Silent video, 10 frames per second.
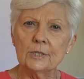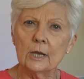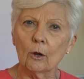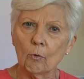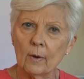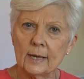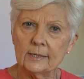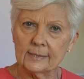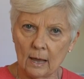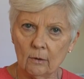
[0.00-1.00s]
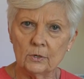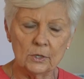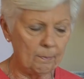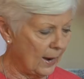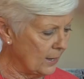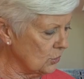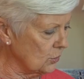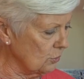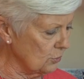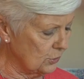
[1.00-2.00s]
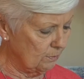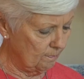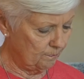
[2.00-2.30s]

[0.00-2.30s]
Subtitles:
that graze out in the pastures.